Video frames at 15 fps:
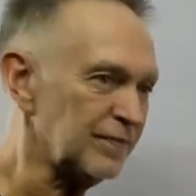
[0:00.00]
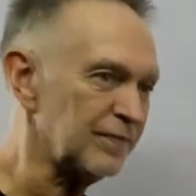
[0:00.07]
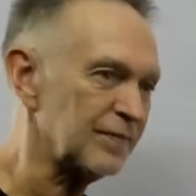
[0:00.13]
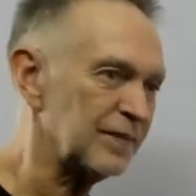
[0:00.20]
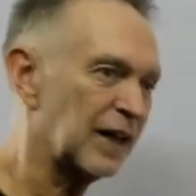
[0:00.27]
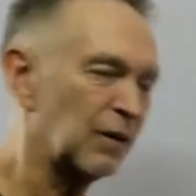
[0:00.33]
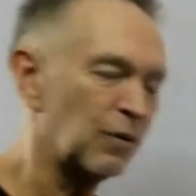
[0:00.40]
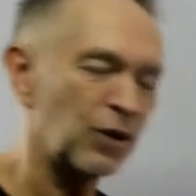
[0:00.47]

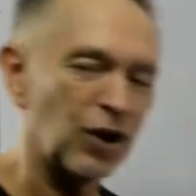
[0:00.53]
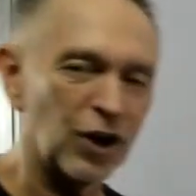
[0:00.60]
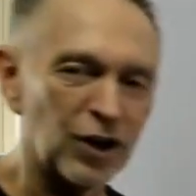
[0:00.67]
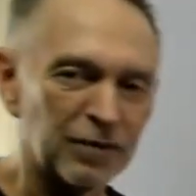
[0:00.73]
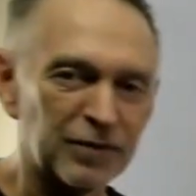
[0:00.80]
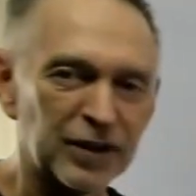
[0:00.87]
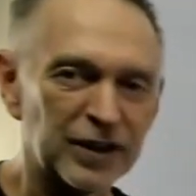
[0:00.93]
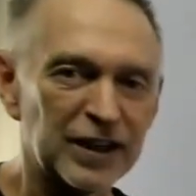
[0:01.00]
Would
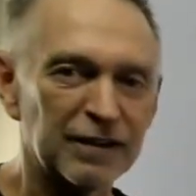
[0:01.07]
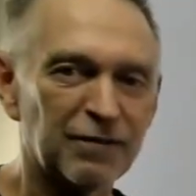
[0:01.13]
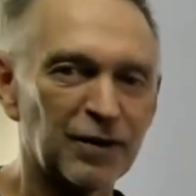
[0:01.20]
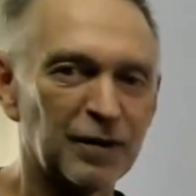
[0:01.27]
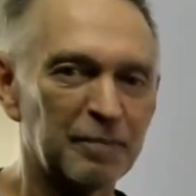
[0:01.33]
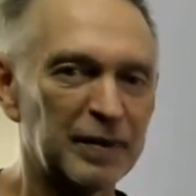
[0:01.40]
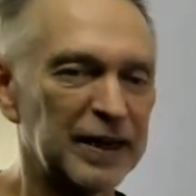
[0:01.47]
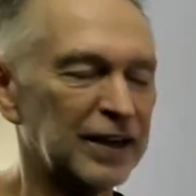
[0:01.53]
love to give her
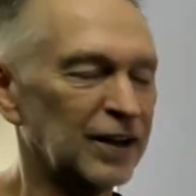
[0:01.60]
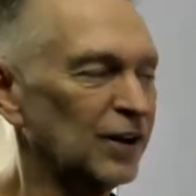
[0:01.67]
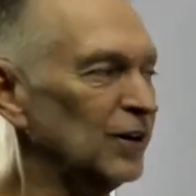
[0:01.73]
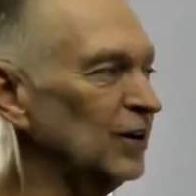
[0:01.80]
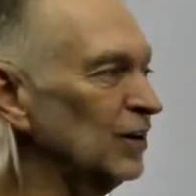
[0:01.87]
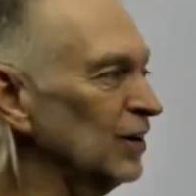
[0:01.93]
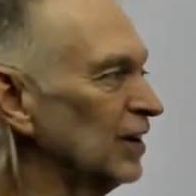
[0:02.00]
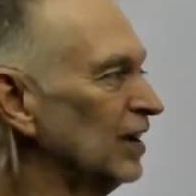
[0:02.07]
a big
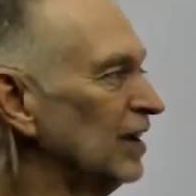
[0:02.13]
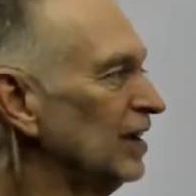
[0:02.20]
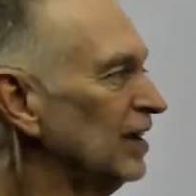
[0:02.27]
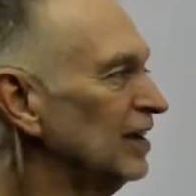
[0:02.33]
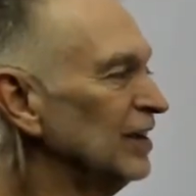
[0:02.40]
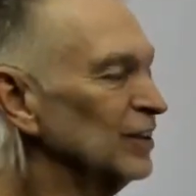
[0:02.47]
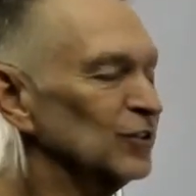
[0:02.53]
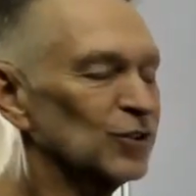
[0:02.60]
hug.
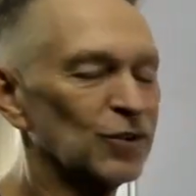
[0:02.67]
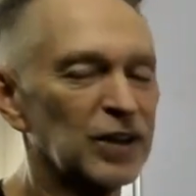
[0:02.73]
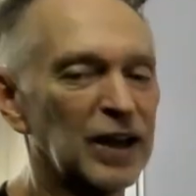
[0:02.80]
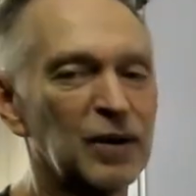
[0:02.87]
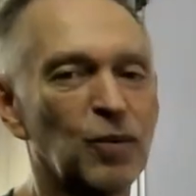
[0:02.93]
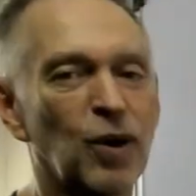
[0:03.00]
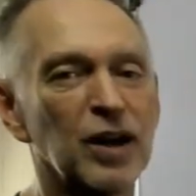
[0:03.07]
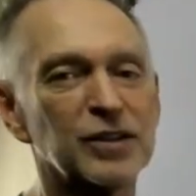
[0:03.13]
So they
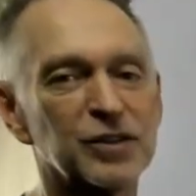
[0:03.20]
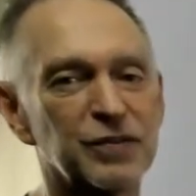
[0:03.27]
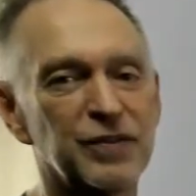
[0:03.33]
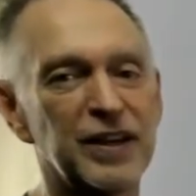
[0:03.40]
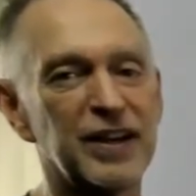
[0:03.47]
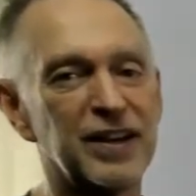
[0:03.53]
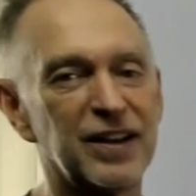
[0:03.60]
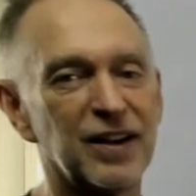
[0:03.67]
watch
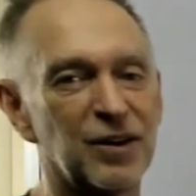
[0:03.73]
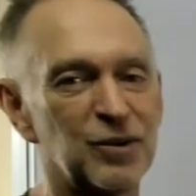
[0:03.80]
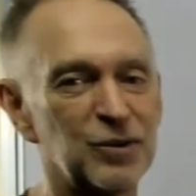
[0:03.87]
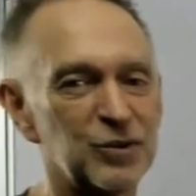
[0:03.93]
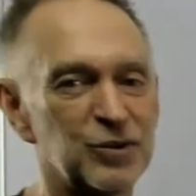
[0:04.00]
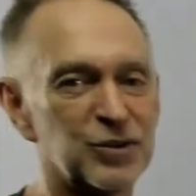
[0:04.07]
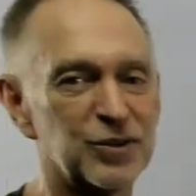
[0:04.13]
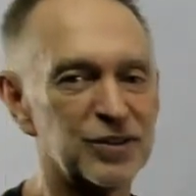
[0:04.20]

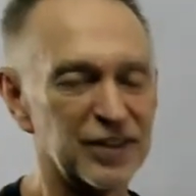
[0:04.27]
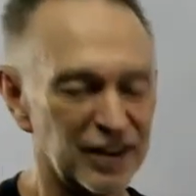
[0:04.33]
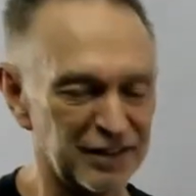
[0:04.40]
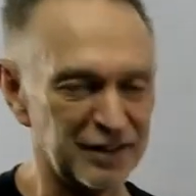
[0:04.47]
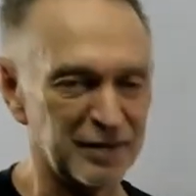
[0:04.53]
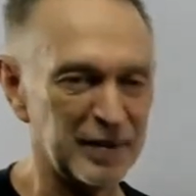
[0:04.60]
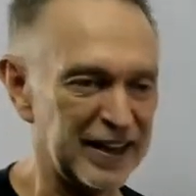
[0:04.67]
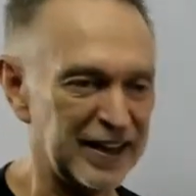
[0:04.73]
videos
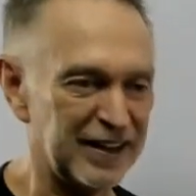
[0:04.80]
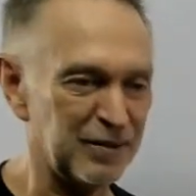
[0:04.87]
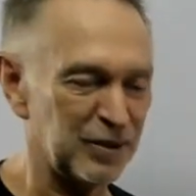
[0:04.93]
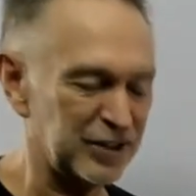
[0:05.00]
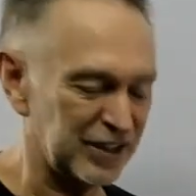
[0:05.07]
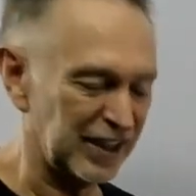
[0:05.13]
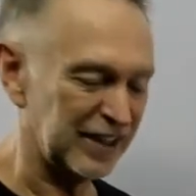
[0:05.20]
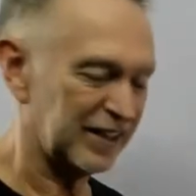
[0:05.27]
of me,
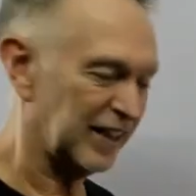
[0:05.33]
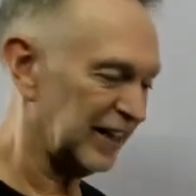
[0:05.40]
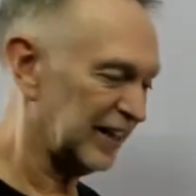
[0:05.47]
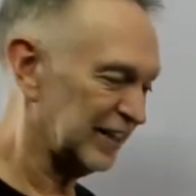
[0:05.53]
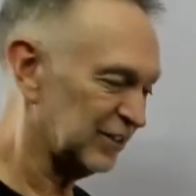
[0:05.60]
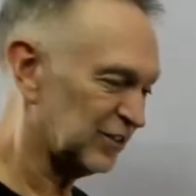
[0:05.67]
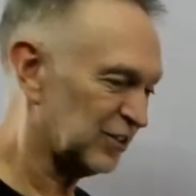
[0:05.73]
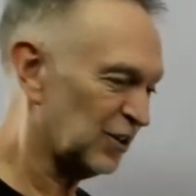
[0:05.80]
which I think
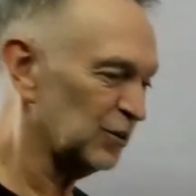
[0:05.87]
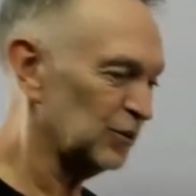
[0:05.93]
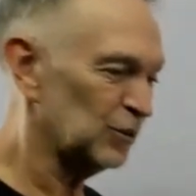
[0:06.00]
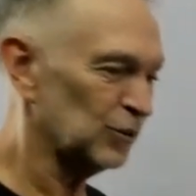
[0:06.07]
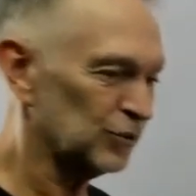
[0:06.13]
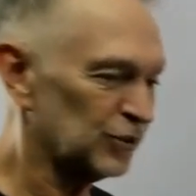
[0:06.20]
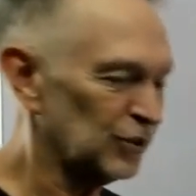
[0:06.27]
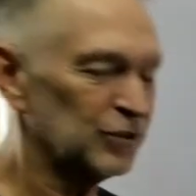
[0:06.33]
is
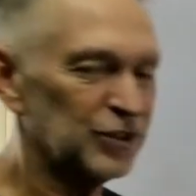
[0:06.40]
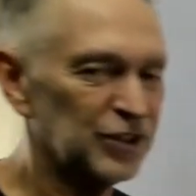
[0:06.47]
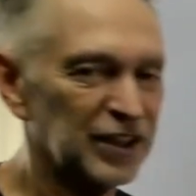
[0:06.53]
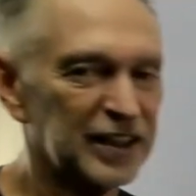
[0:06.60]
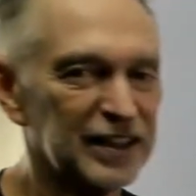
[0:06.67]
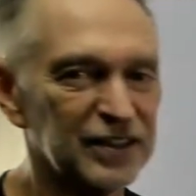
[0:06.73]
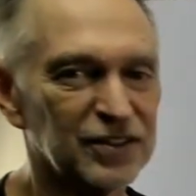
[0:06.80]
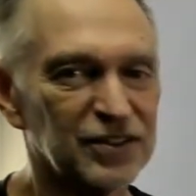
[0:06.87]
cool, so she
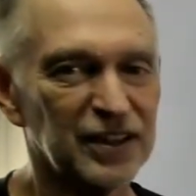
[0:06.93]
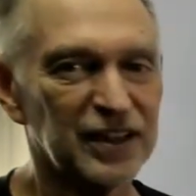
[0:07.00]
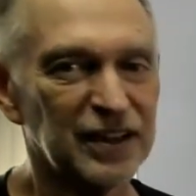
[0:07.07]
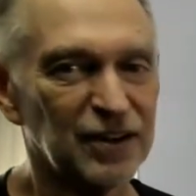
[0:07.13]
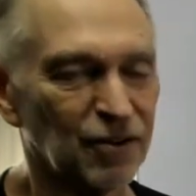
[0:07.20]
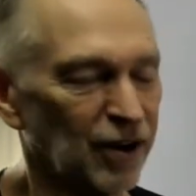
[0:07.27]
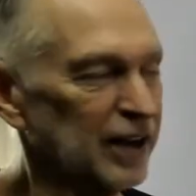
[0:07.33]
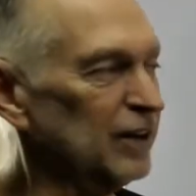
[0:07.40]
can see
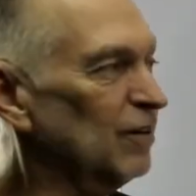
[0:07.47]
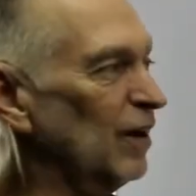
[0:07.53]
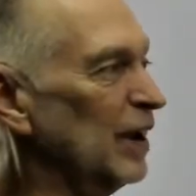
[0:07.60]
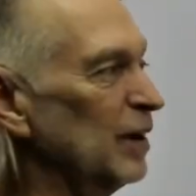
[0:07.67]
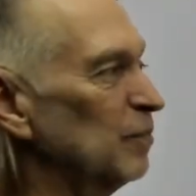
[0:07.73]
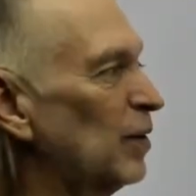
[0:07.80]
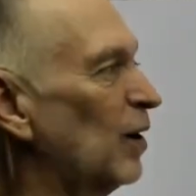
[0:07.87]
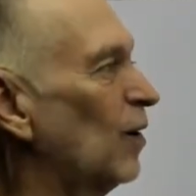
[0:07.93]

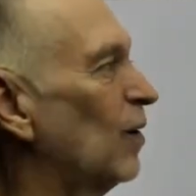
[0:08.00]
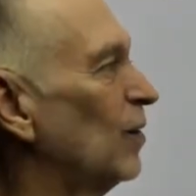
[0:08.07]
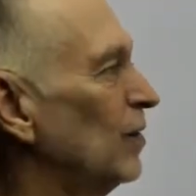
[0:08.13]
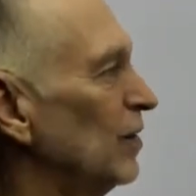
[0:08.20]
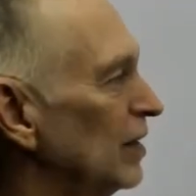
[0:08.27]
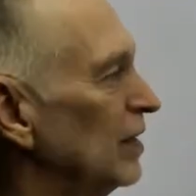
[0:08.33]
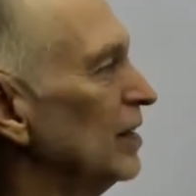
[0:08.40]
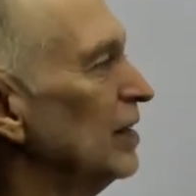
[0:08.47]
great-grandpa.
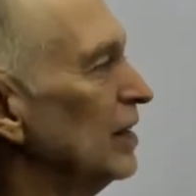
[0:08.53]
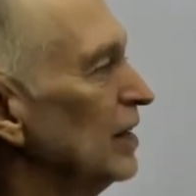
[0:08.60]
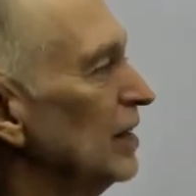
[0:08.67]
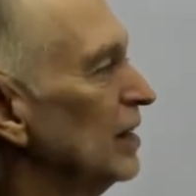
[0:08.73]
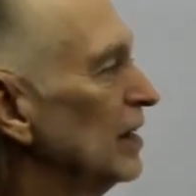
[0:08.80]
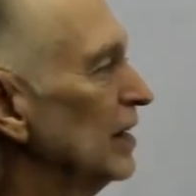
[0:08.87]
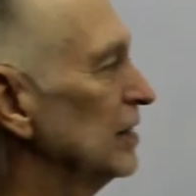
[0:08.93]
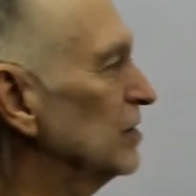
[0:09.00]

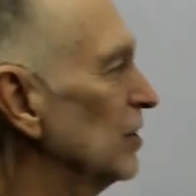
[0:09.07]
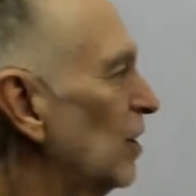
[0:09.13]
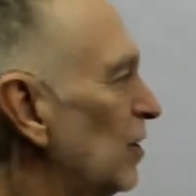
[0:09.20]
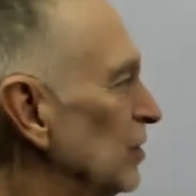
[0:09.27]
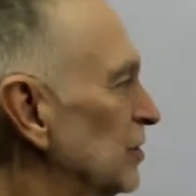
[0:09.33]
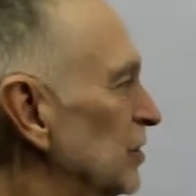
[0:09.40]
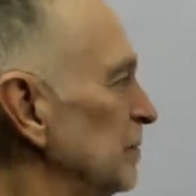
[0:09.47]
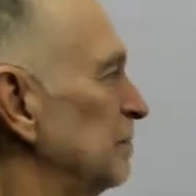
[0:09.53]
That's
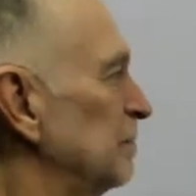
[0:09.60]
awesome.